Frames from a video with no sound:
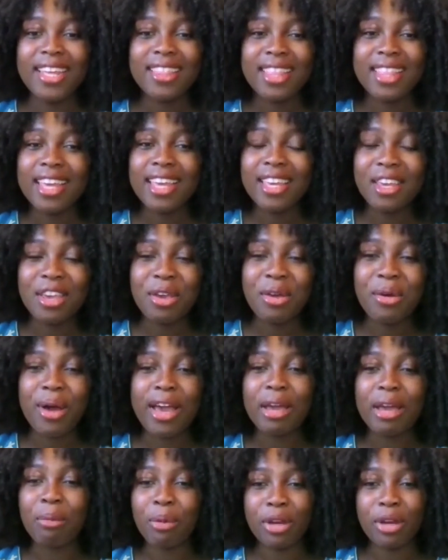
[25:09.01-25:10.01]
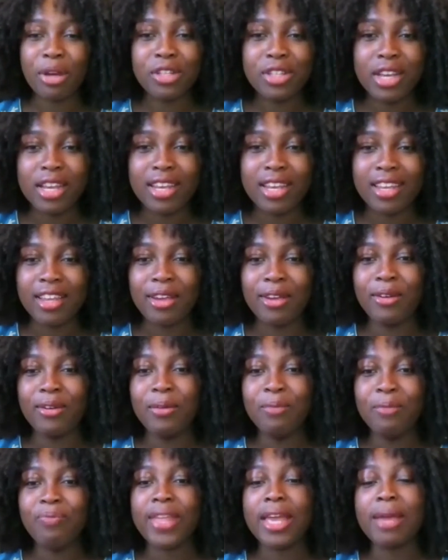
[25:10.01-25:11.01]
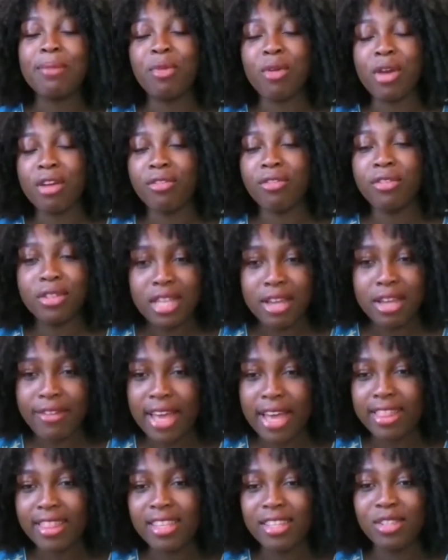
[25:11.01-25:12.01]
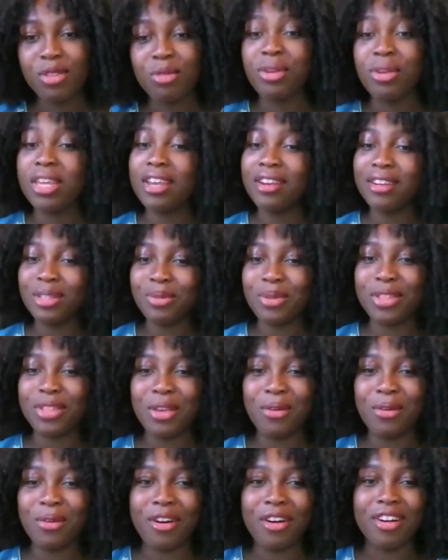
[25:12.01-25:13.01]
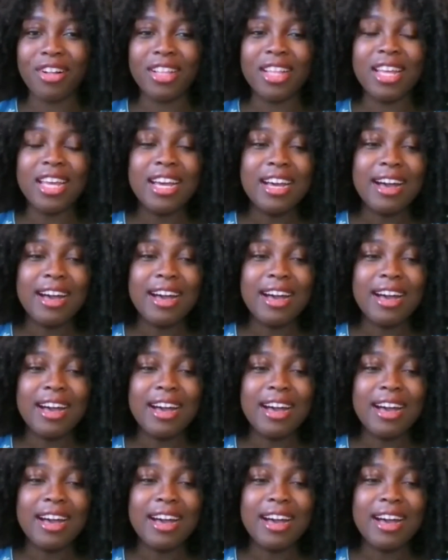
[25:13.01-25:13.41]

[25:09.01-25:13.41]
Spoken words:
Thank you. I appreciate you. I'm grateful to have had these 3 years with you all.